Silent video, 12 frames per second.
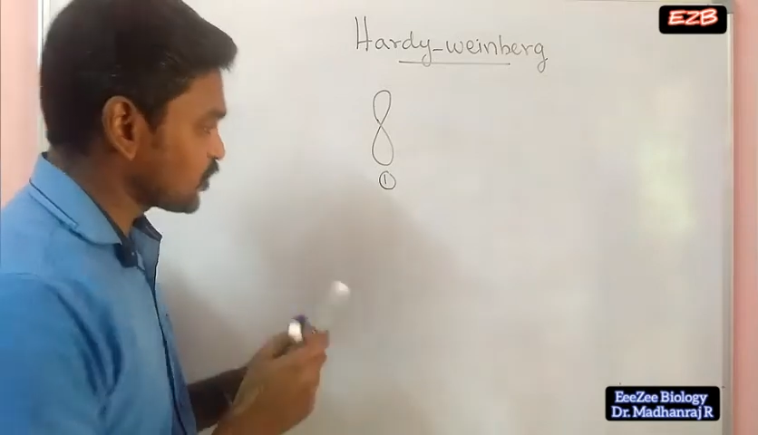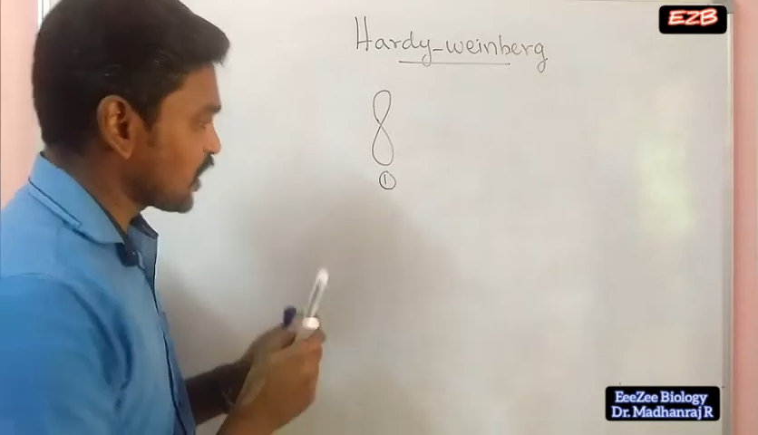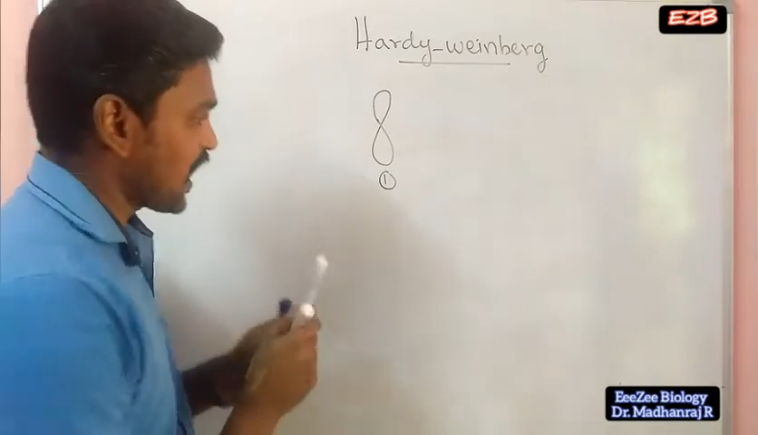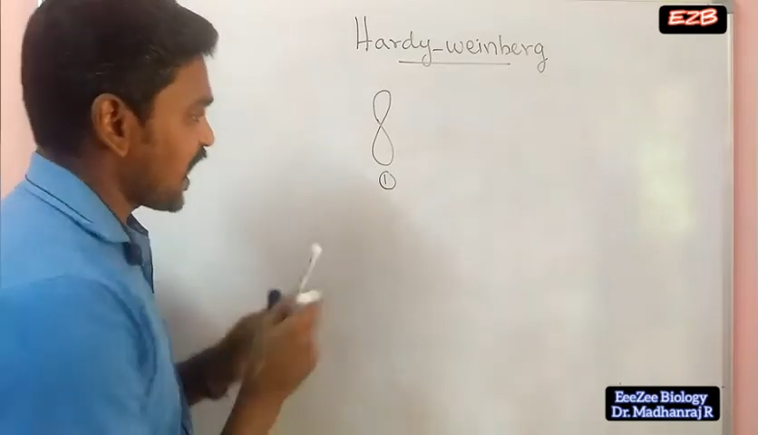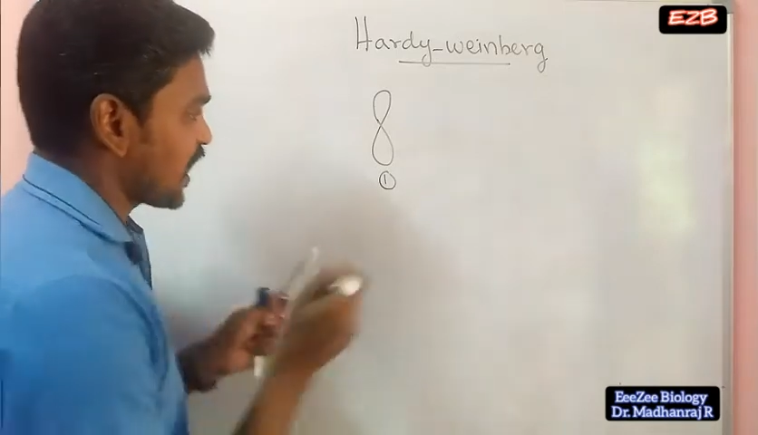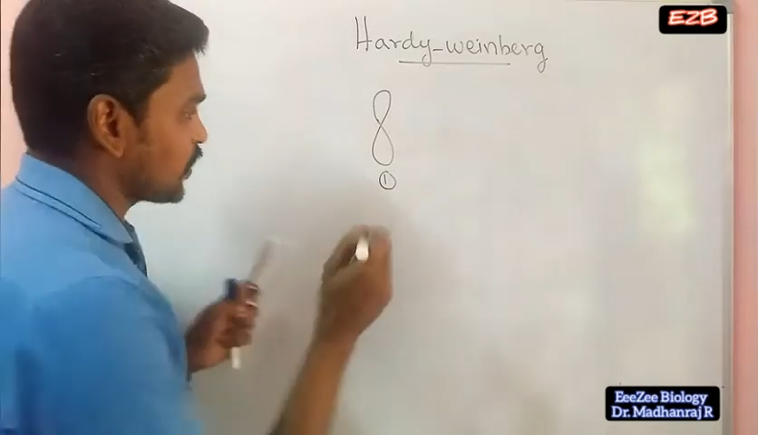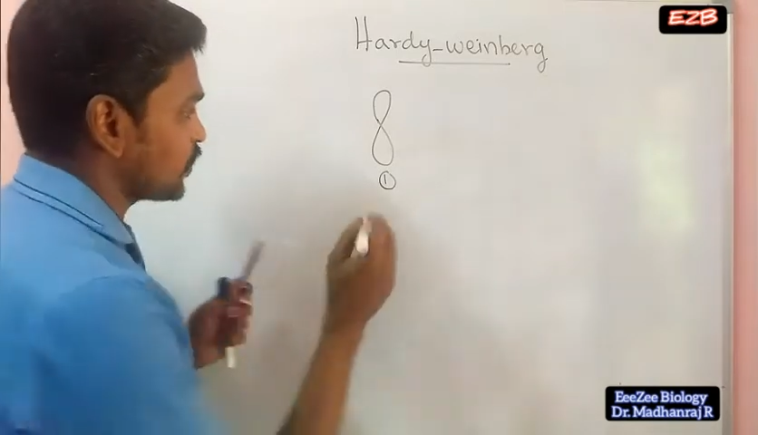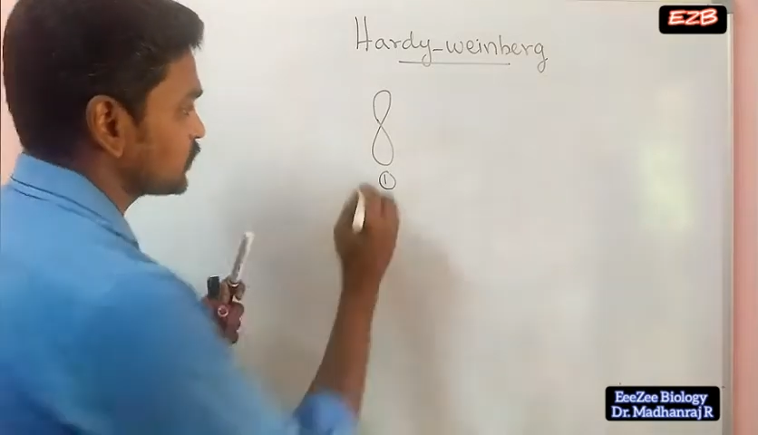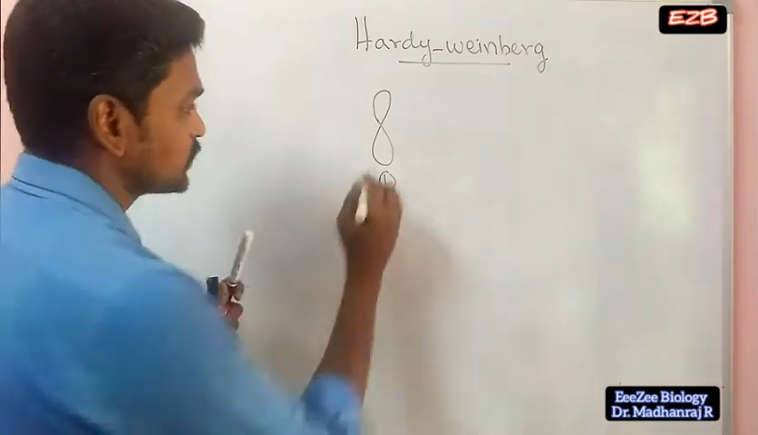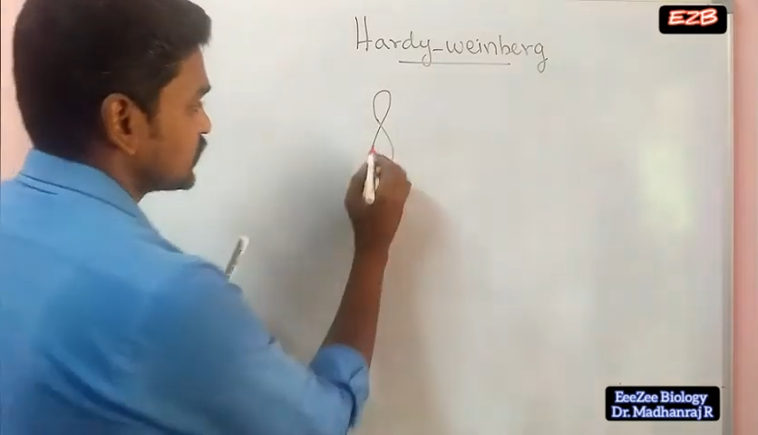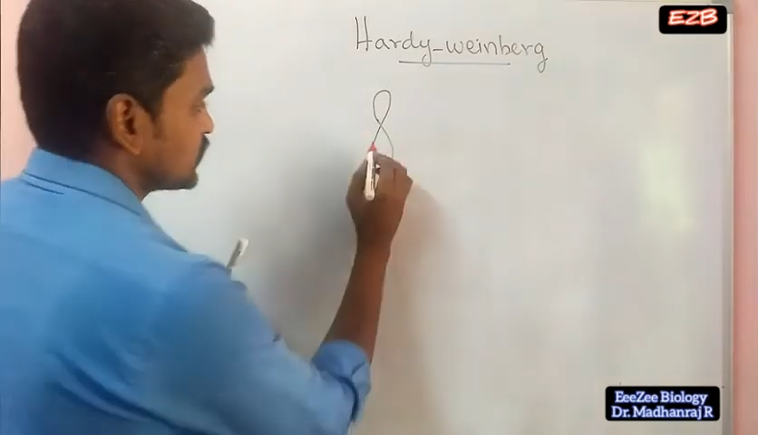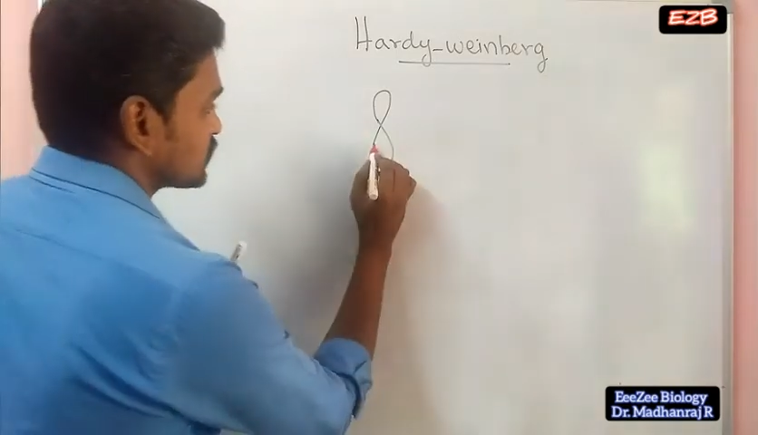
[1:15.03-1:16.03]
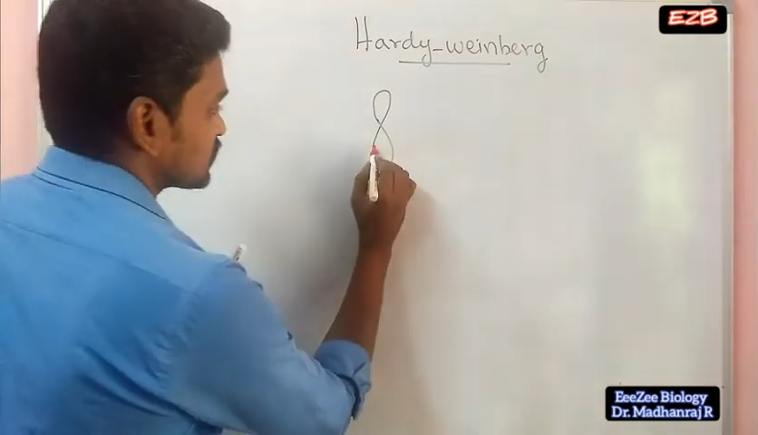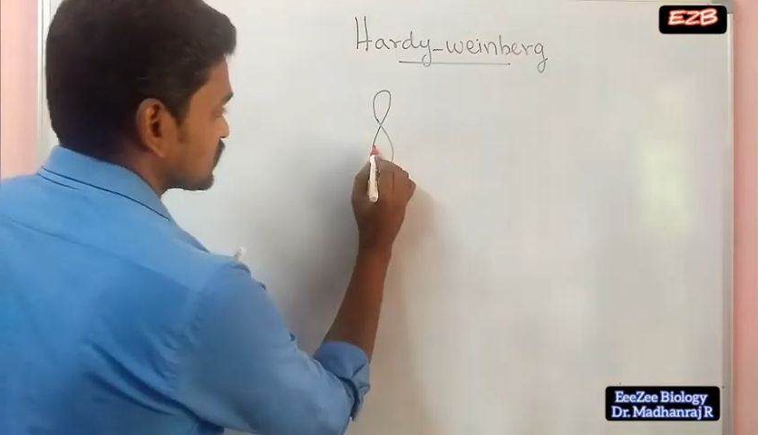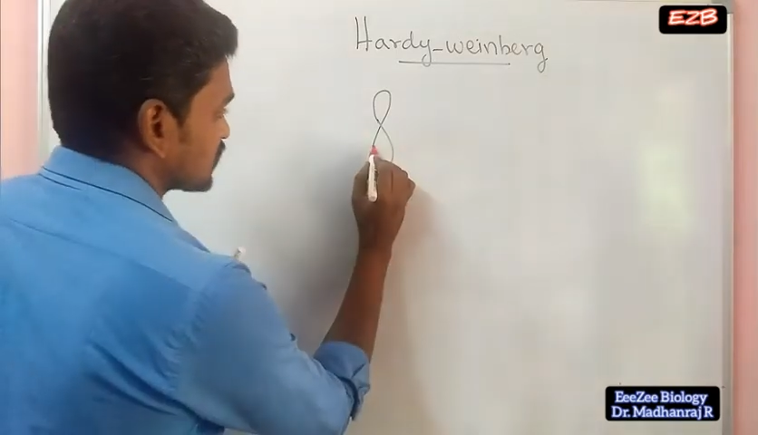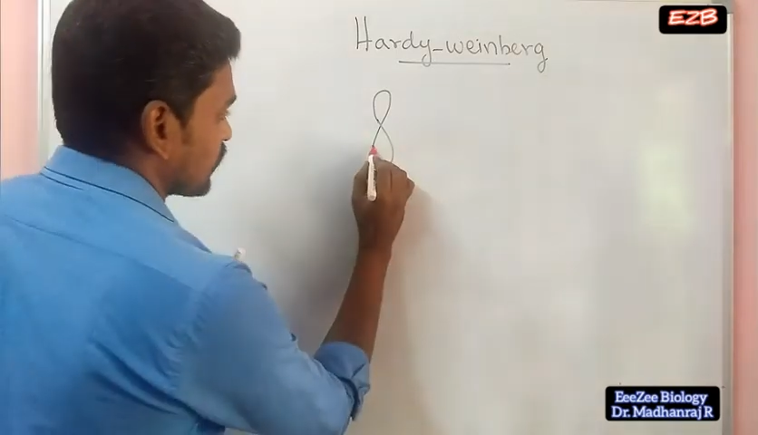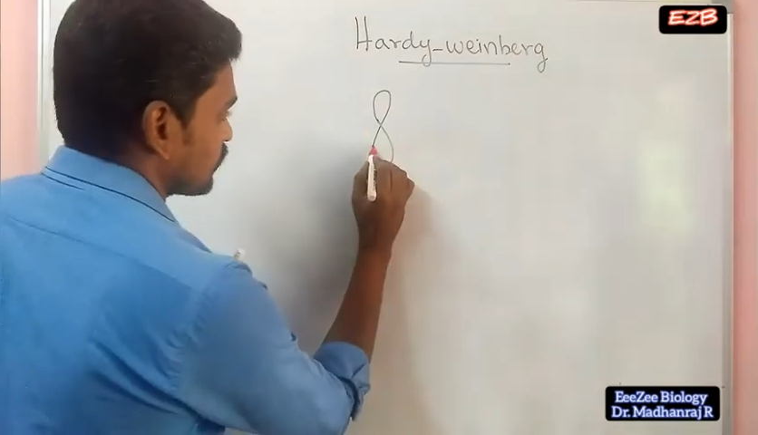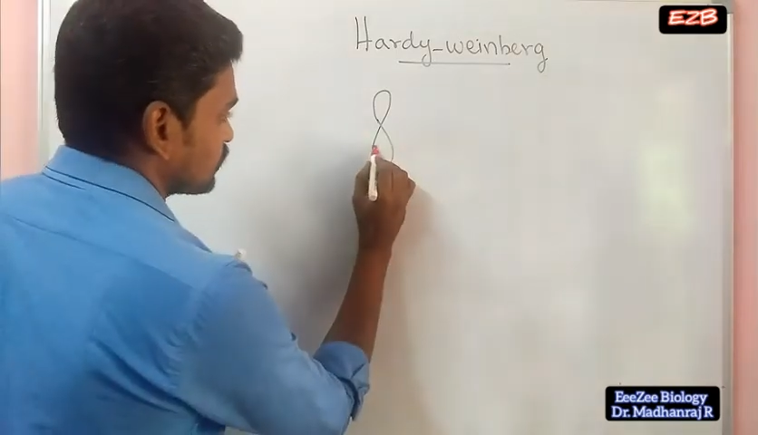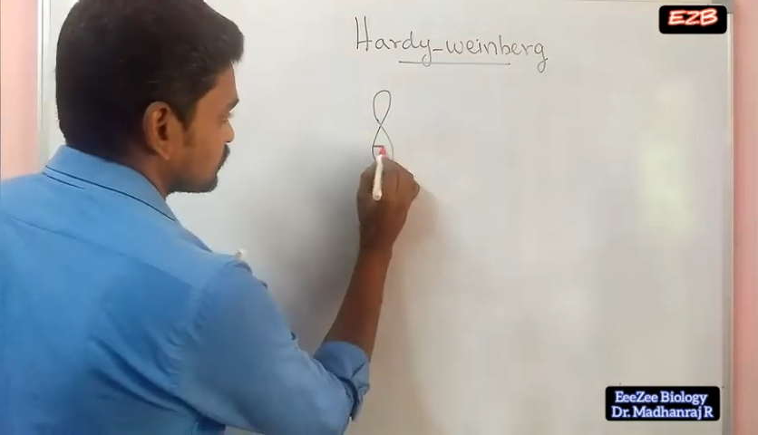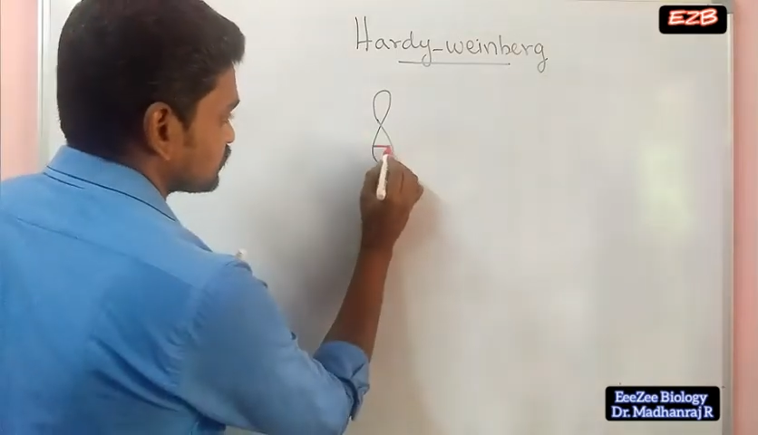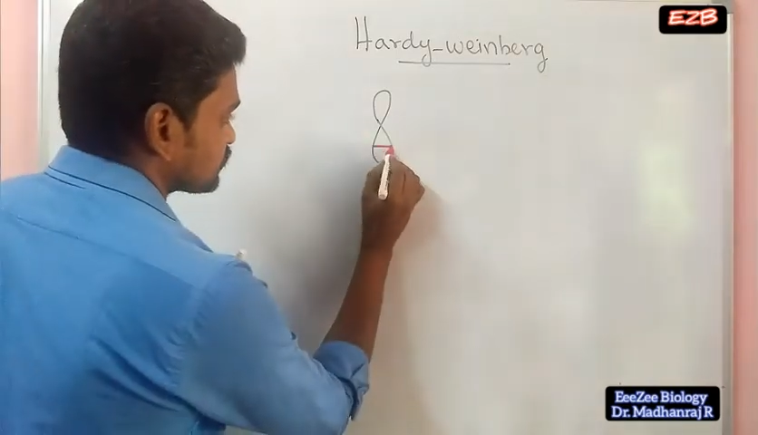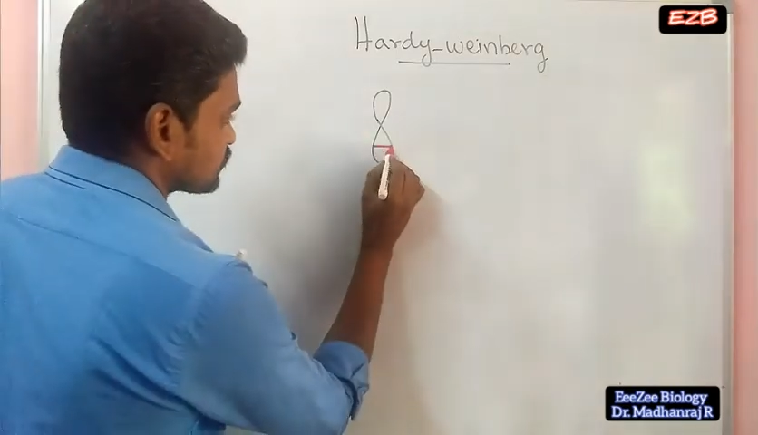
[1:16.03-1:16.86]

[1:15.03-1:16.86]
have some